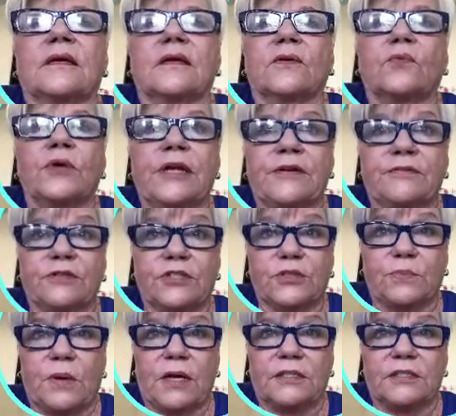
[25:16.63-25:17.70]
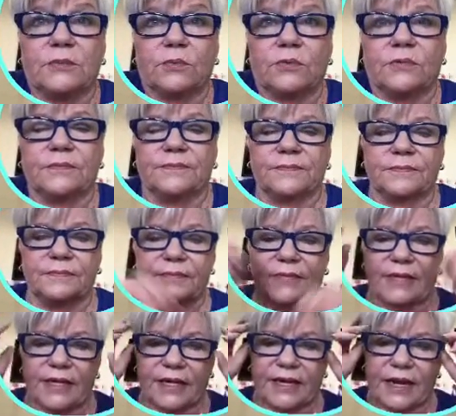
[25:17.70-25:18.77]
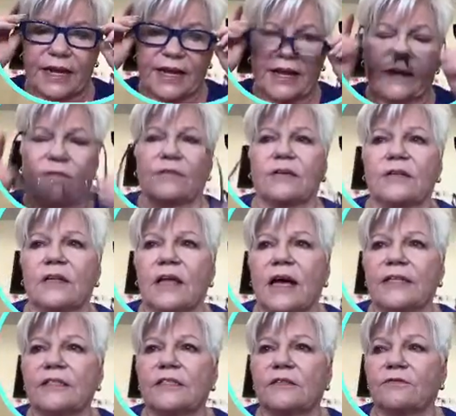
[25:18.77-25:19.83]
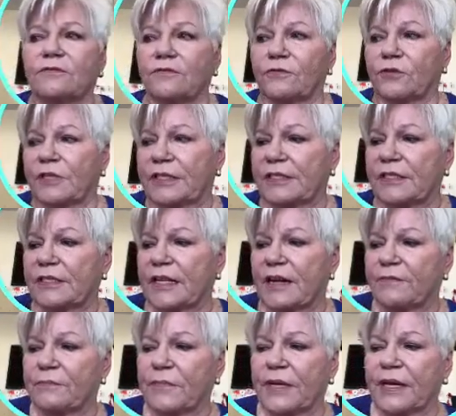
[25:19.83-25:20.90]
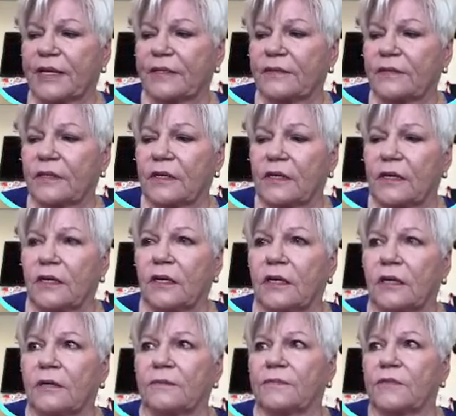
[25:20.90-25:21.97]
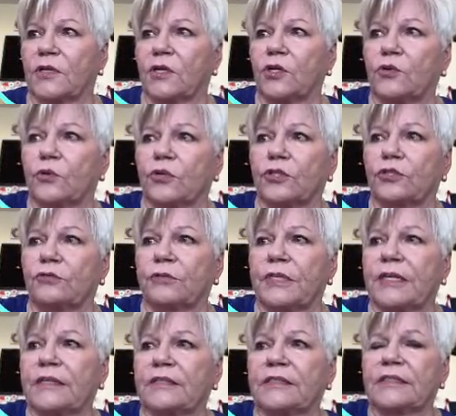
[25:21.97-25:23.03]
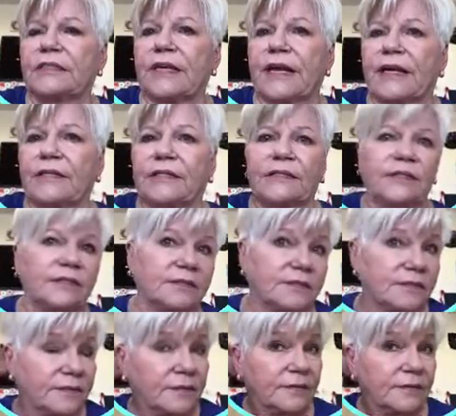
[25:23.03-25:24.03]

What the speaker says: whenever it's possible. And I have lots of friends that I've met who are uniquely talented,